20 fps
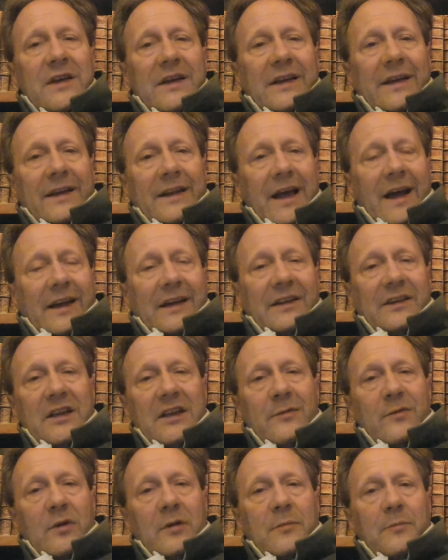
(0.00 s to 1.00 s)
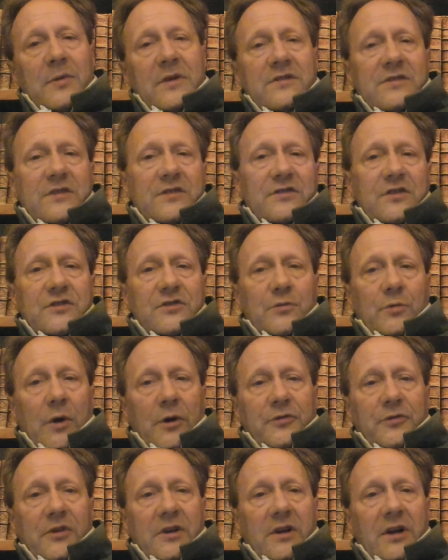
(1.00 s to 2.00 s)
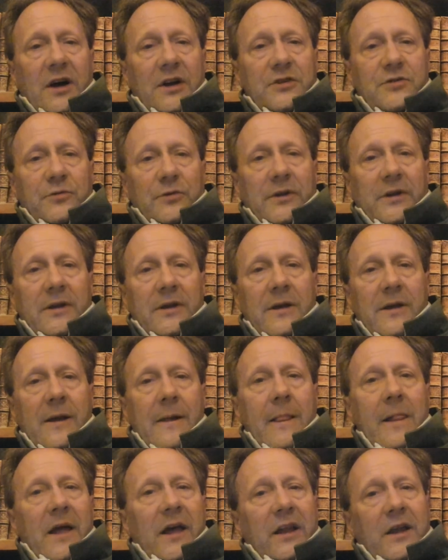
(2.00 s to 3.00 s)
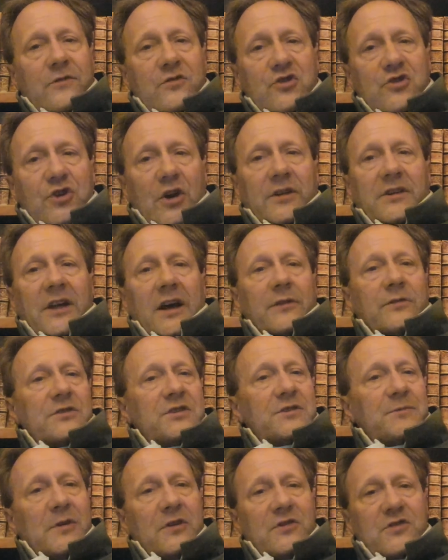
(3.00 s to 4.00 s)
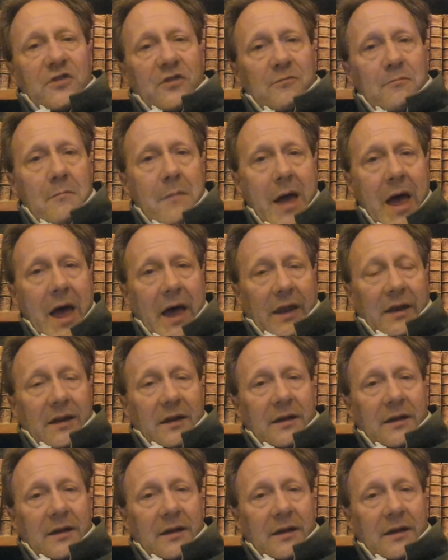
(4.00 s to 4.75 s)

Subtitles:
in academia and businesses throughout the country and have shut down the speech of men